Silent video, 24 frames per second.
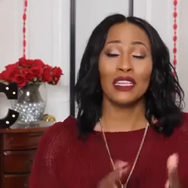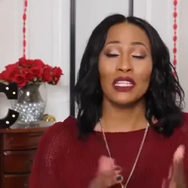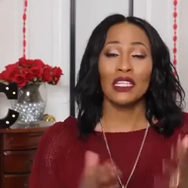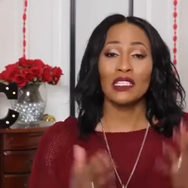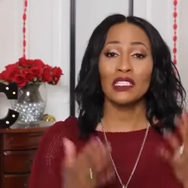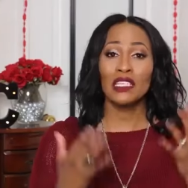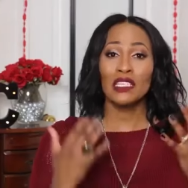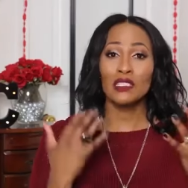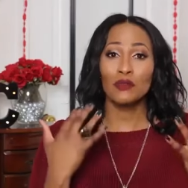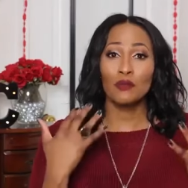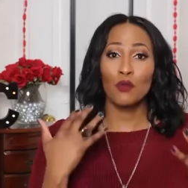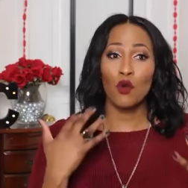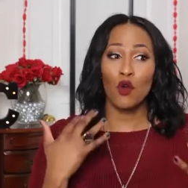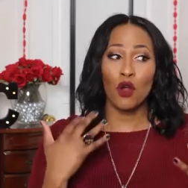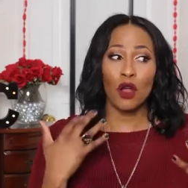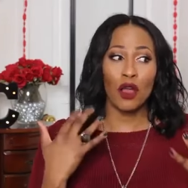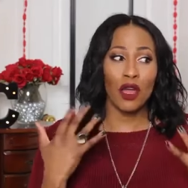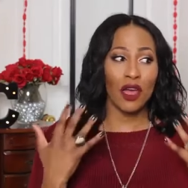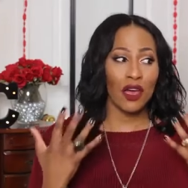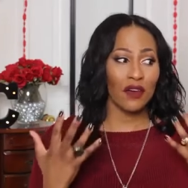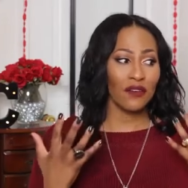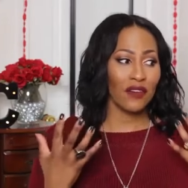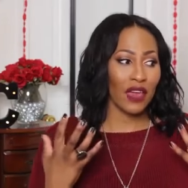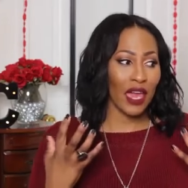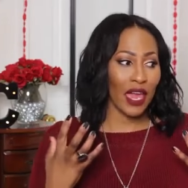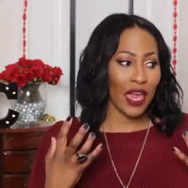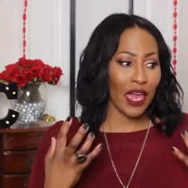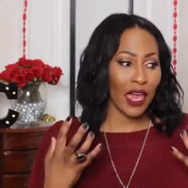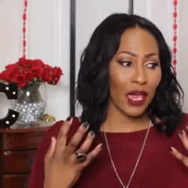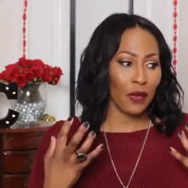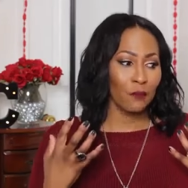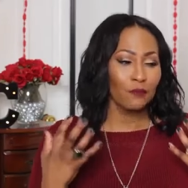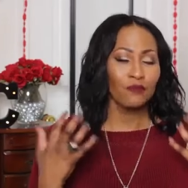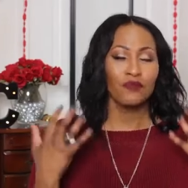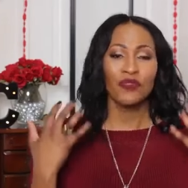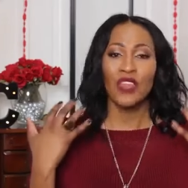But this is more of
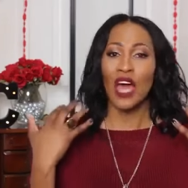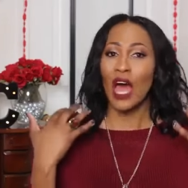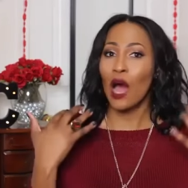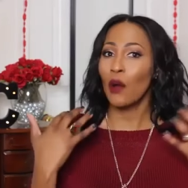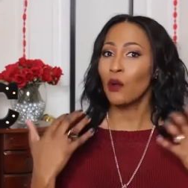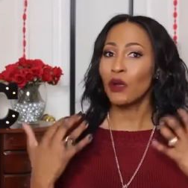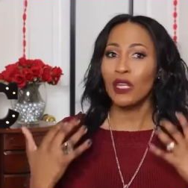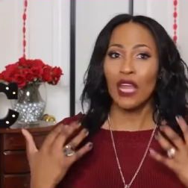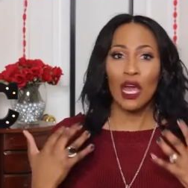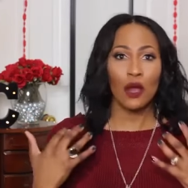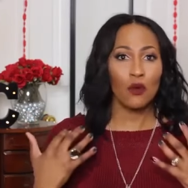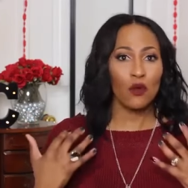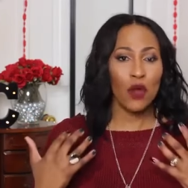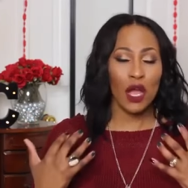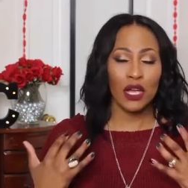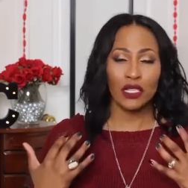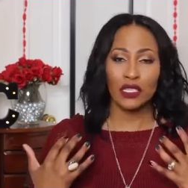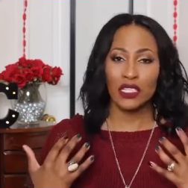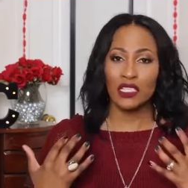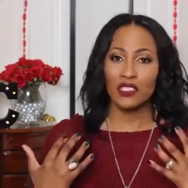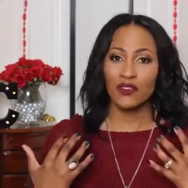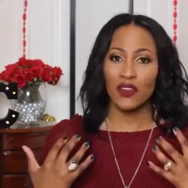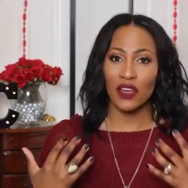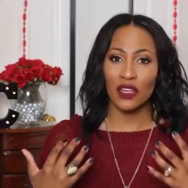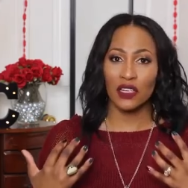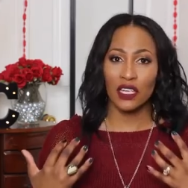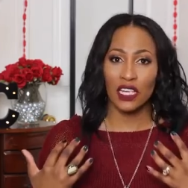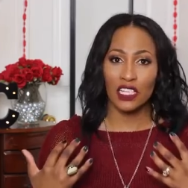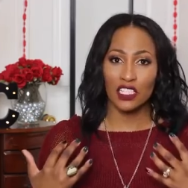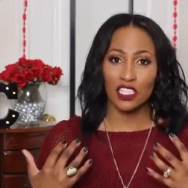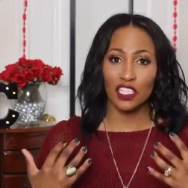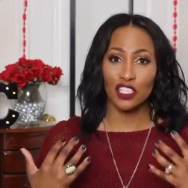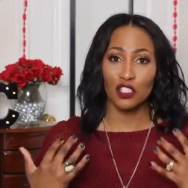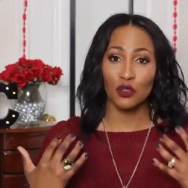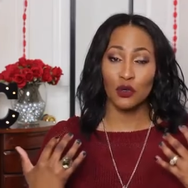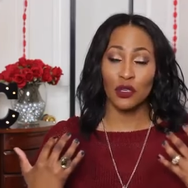a, I would not rock this
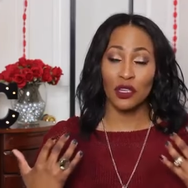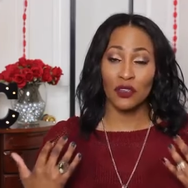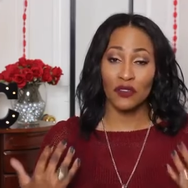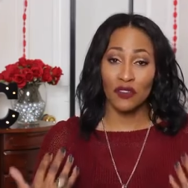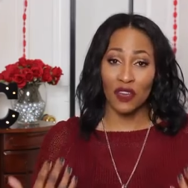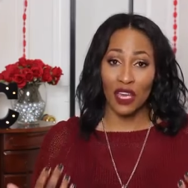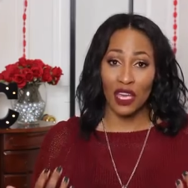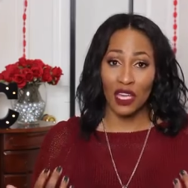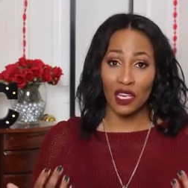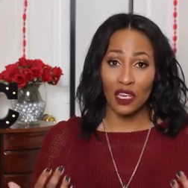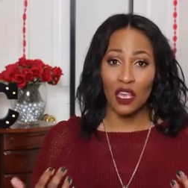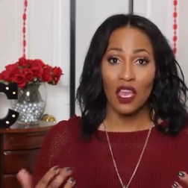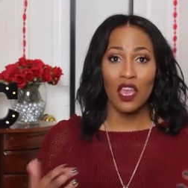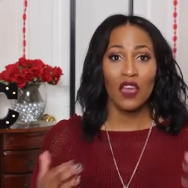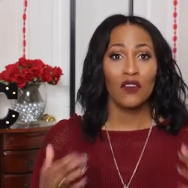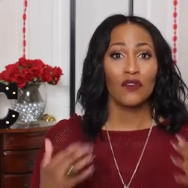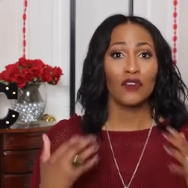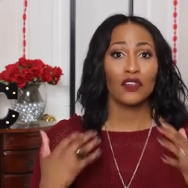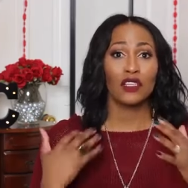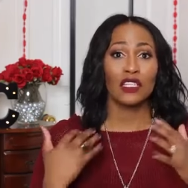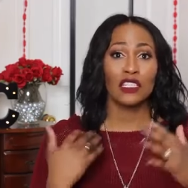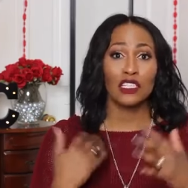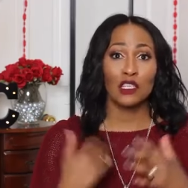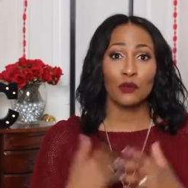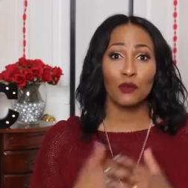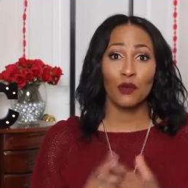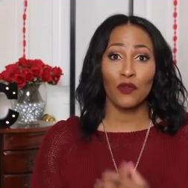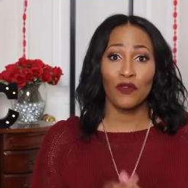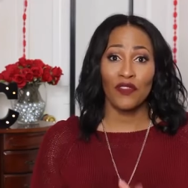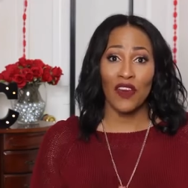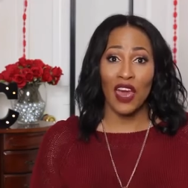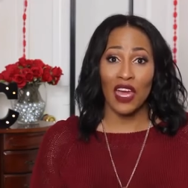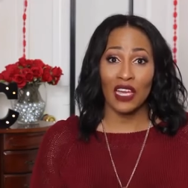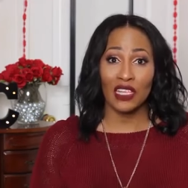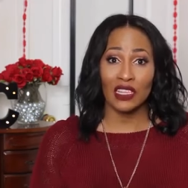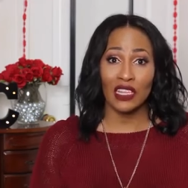foundation to an event for the simple
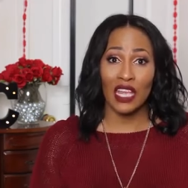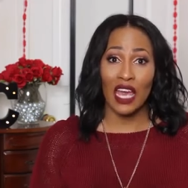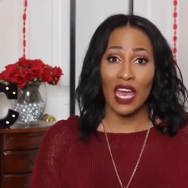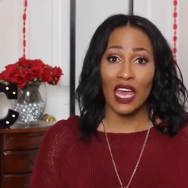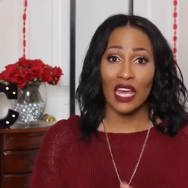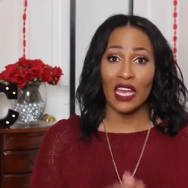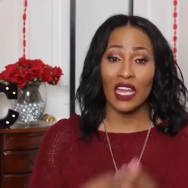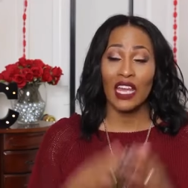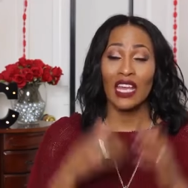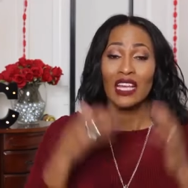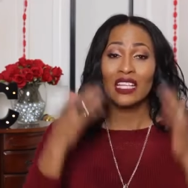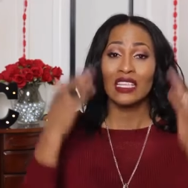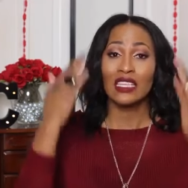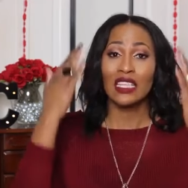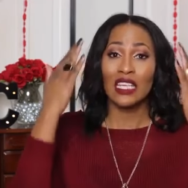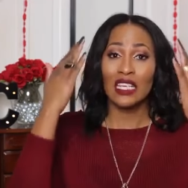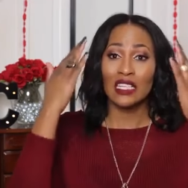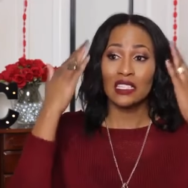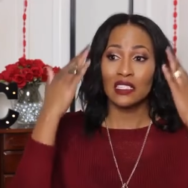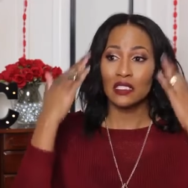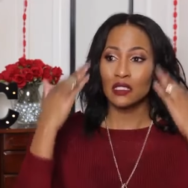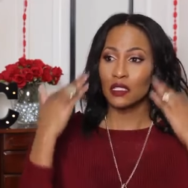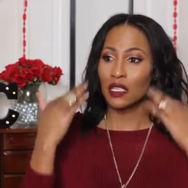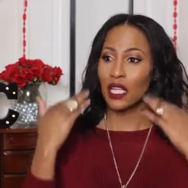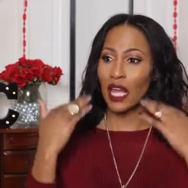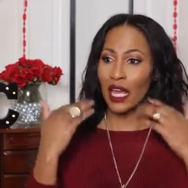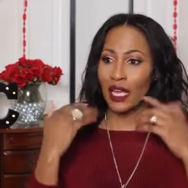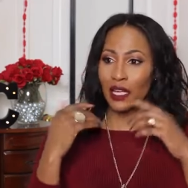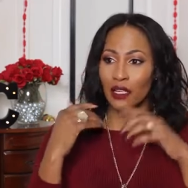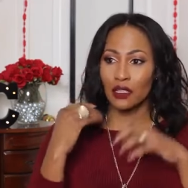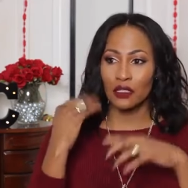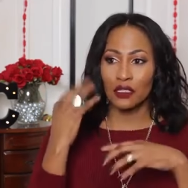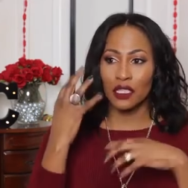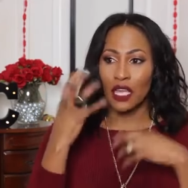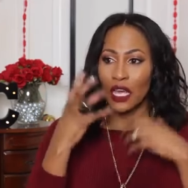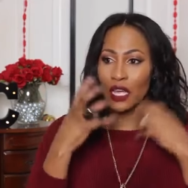fact that this,
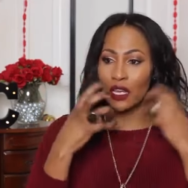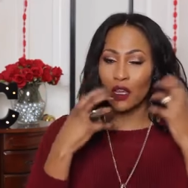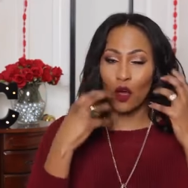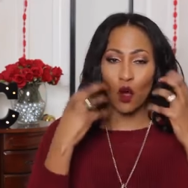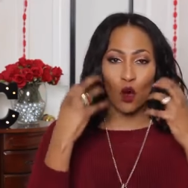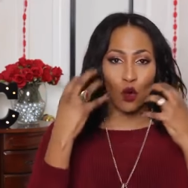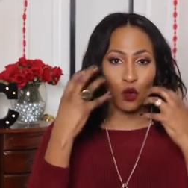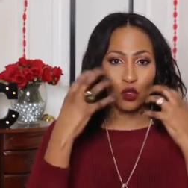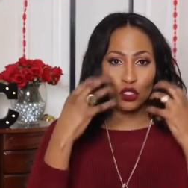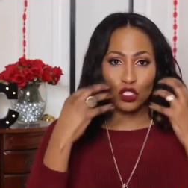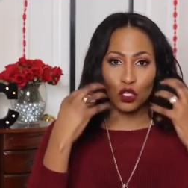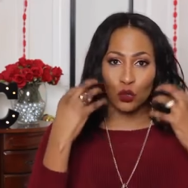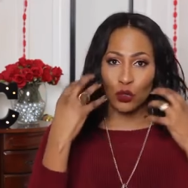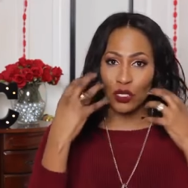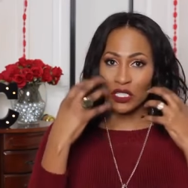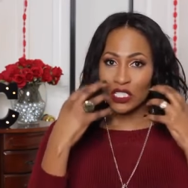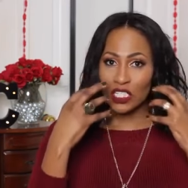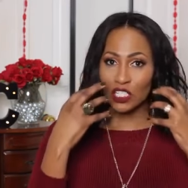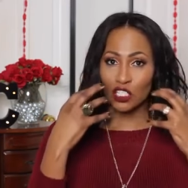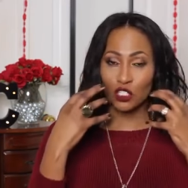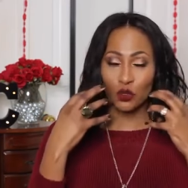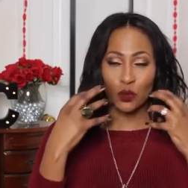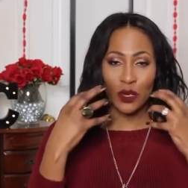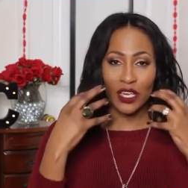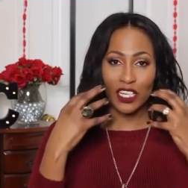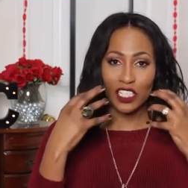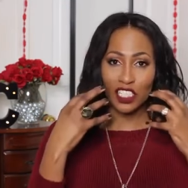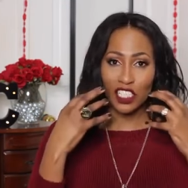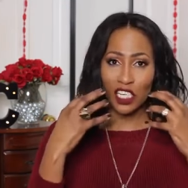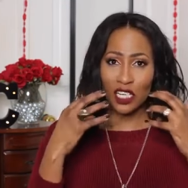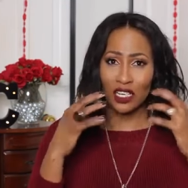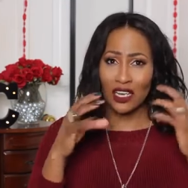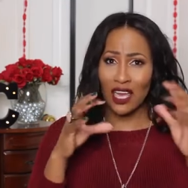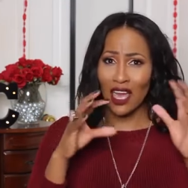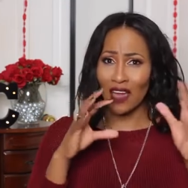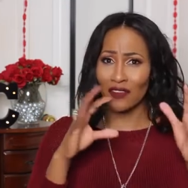like that whole dewy
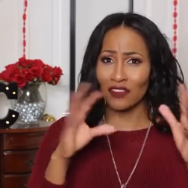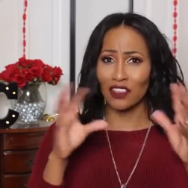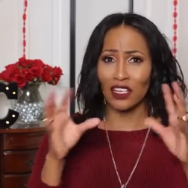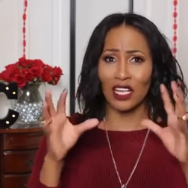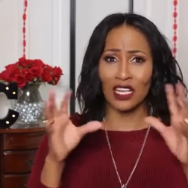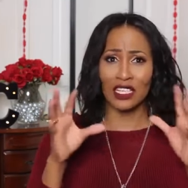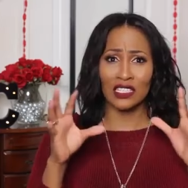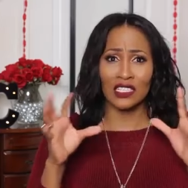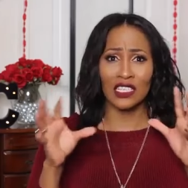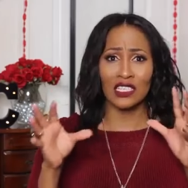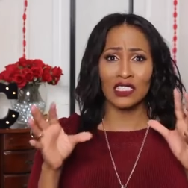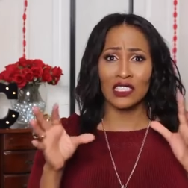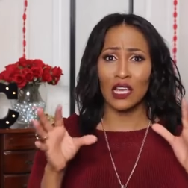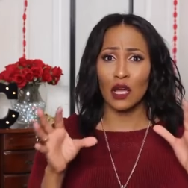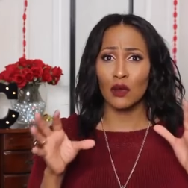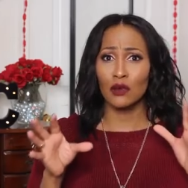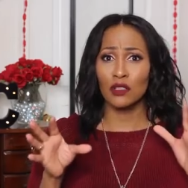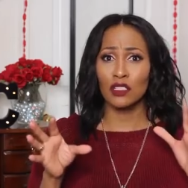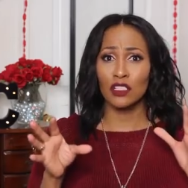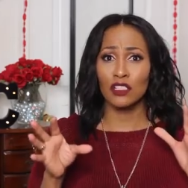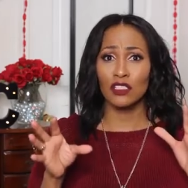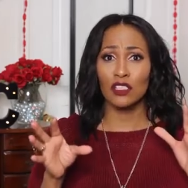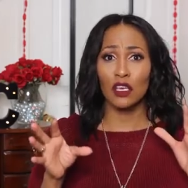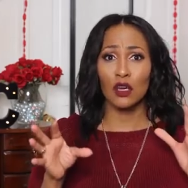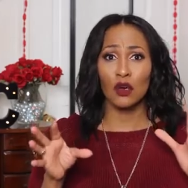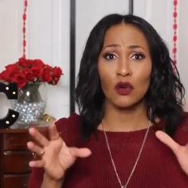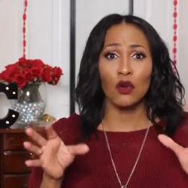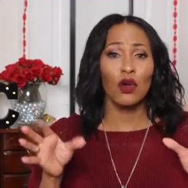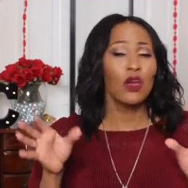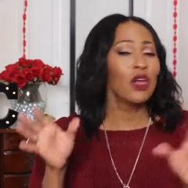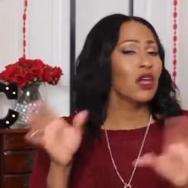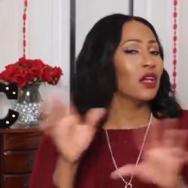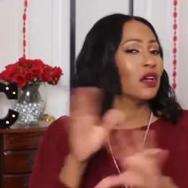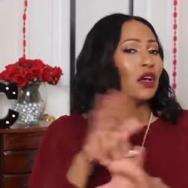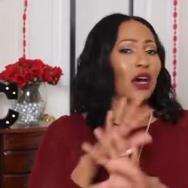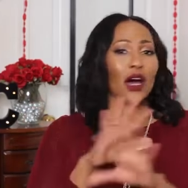situation after like 6 hours or
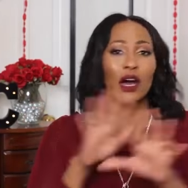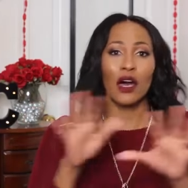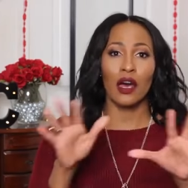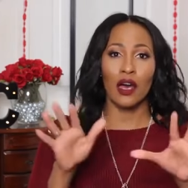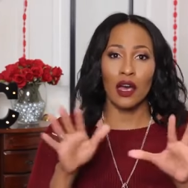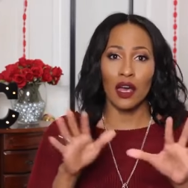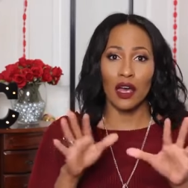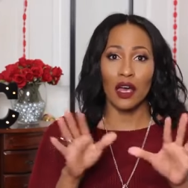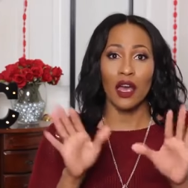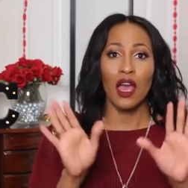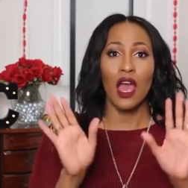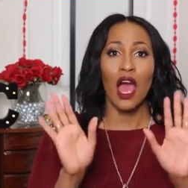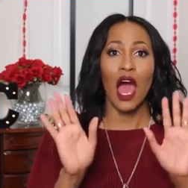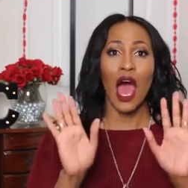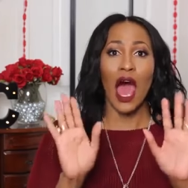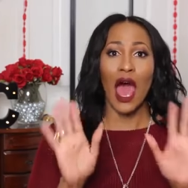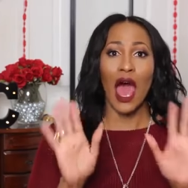so, I